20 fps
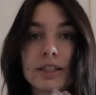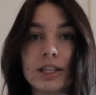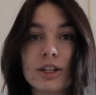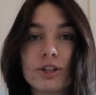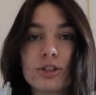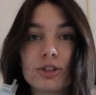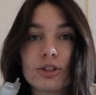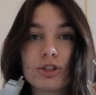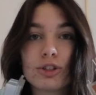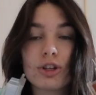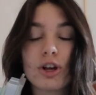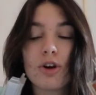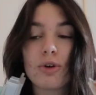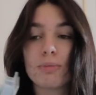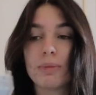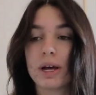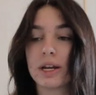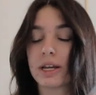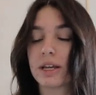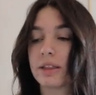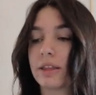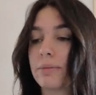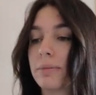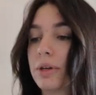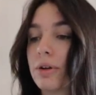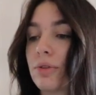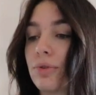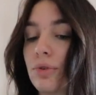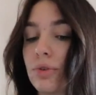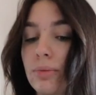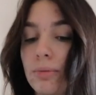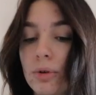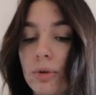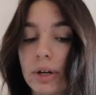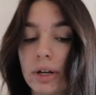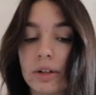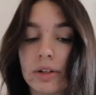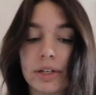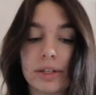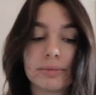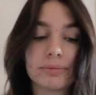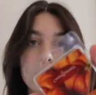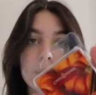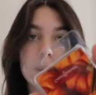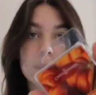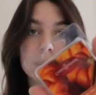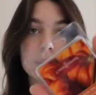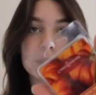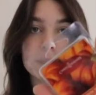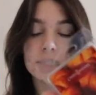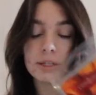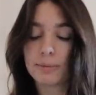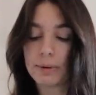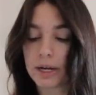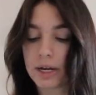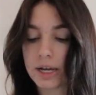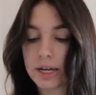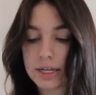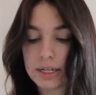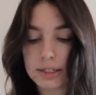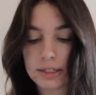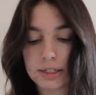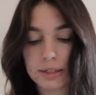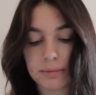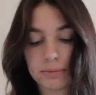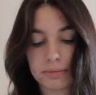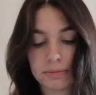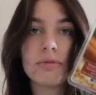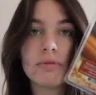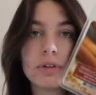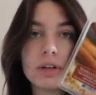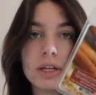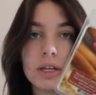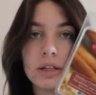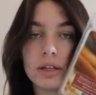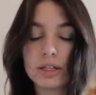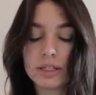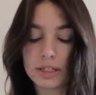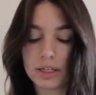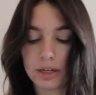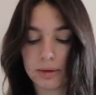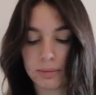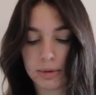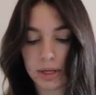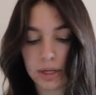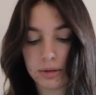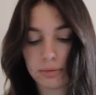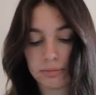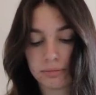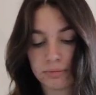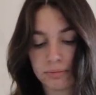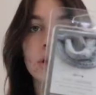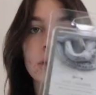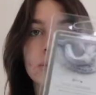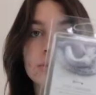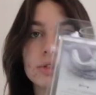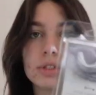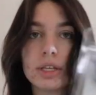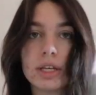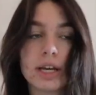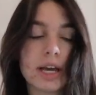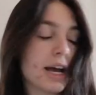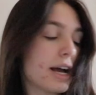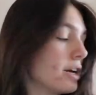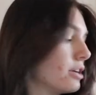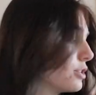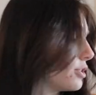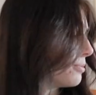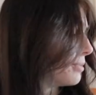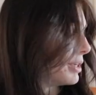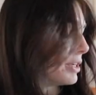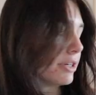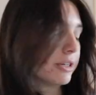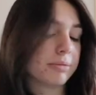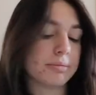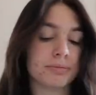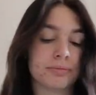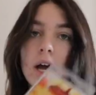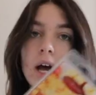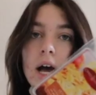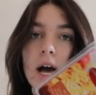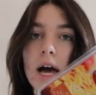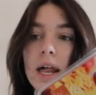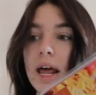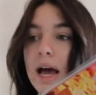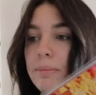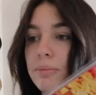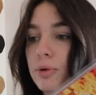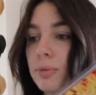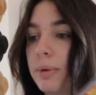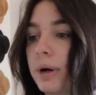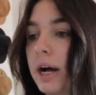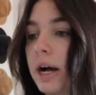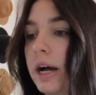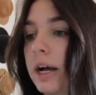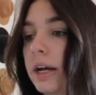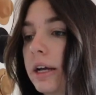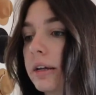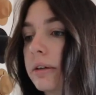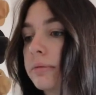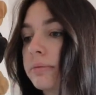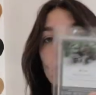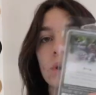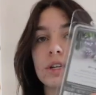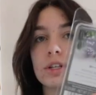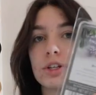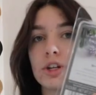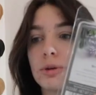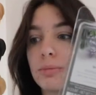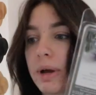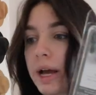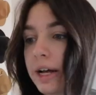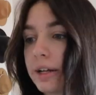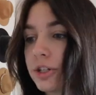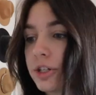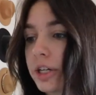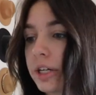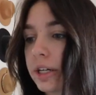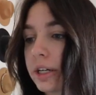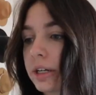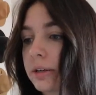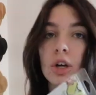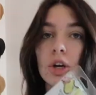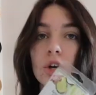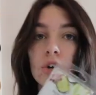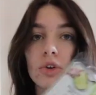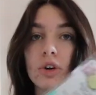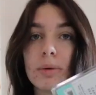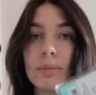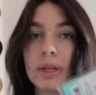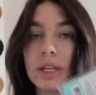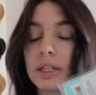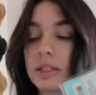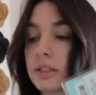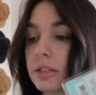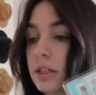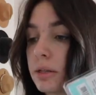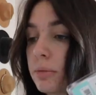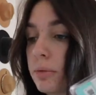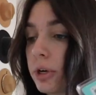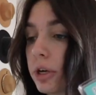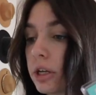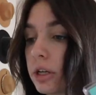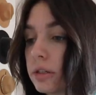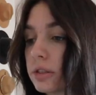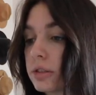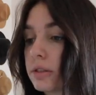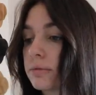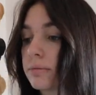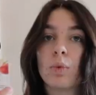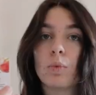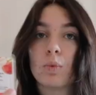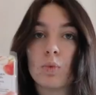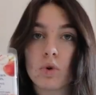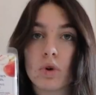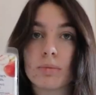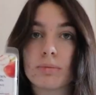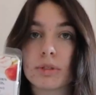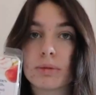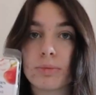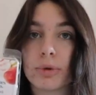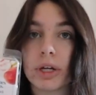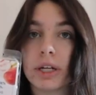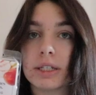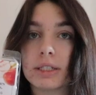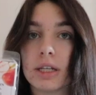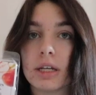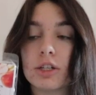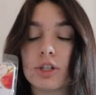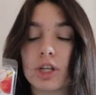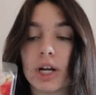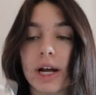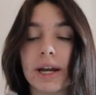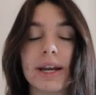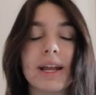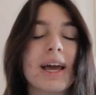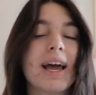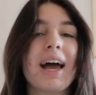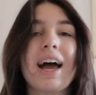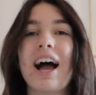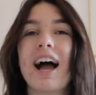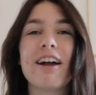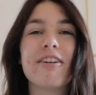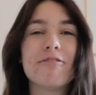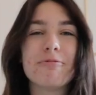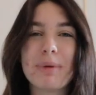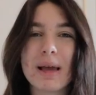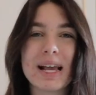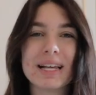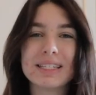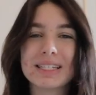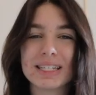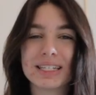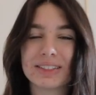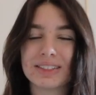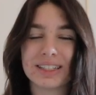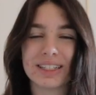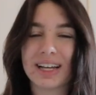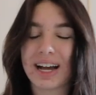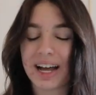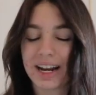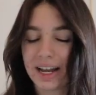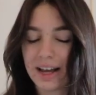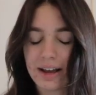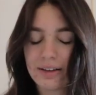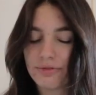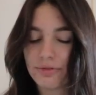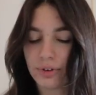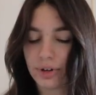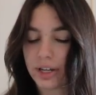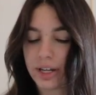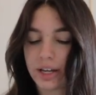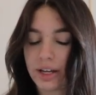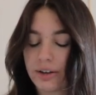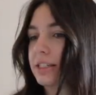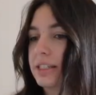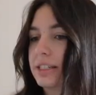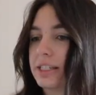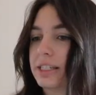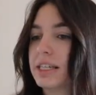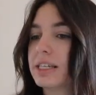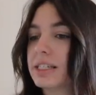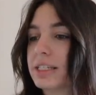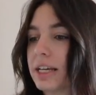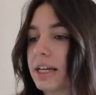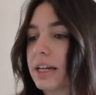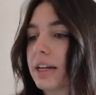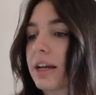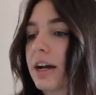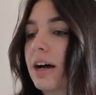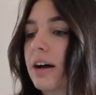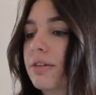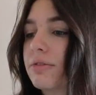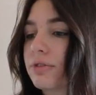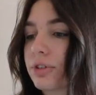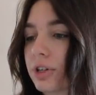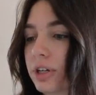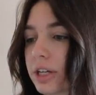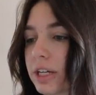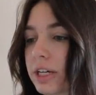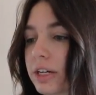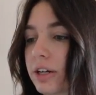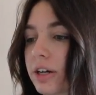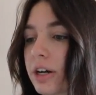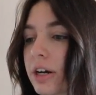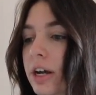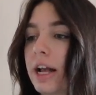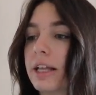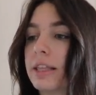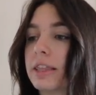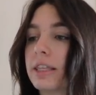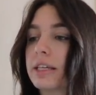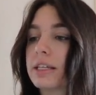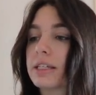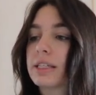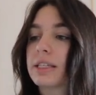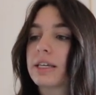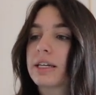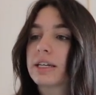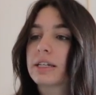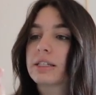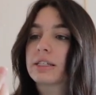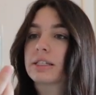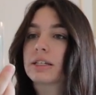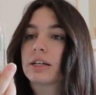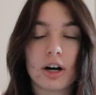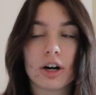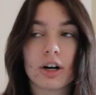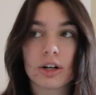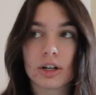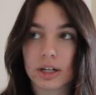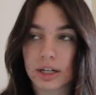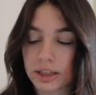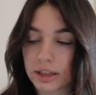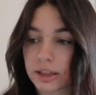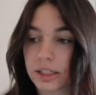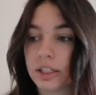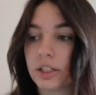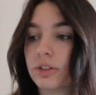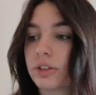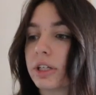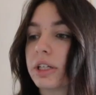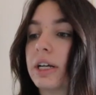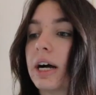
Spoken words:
there's so many. Let me go through them quickly. Pumpkin spice, vanilla cinnamon, cozy cashmere, hot apple pie, winter magic, Caribbean sea breeze, warm spring sunshine. I've basically got every season covered here, and these things are literally a